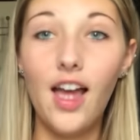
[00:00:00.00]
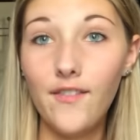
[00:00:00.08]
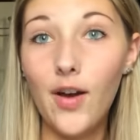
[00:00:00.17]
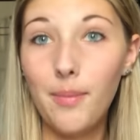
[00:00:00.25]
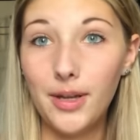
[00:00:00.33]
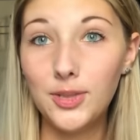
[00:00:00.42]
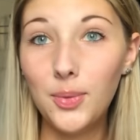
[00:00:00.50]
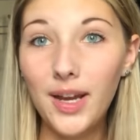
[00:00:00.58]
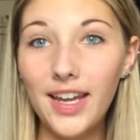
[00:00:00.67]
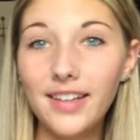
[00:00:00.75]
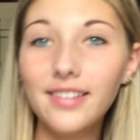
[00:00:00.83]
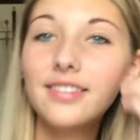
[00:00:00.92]
found my
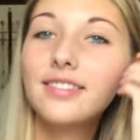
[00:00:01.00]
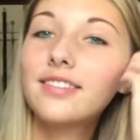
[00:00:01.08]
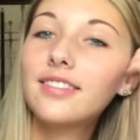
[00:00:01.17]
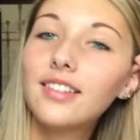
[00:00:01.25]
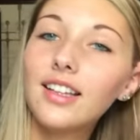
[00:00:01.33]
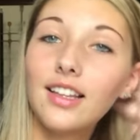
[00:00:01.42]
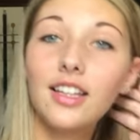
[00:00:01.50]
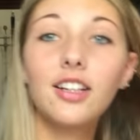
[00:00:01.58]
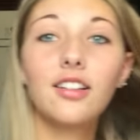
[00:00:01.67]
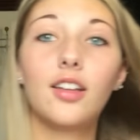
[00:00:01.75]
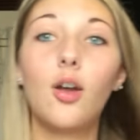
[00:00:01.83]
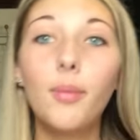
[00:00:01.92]
twin.
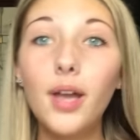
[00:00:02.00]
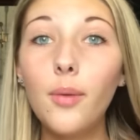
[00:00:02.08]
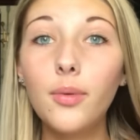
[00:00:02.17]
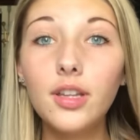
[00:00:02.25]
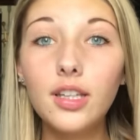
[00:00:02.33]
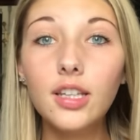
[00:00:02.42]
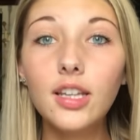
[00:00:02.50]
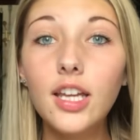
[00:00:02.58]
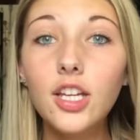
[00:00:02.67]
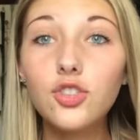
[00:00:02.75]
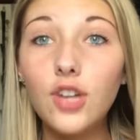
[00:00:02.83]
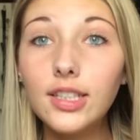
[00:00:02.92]
Literally, oh my God, we're literally
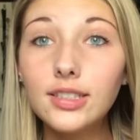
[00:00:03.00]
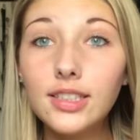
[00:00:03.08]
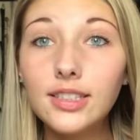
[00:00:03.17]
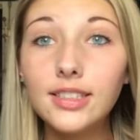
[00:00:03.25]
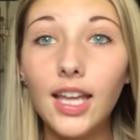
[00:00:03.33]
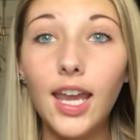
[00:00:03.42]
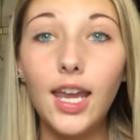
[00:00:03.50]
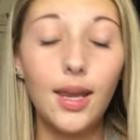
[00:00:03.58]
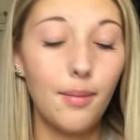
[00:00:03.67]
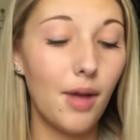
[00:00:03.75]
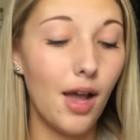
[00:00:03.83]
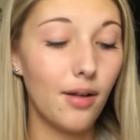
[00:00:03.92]
like dressed the same.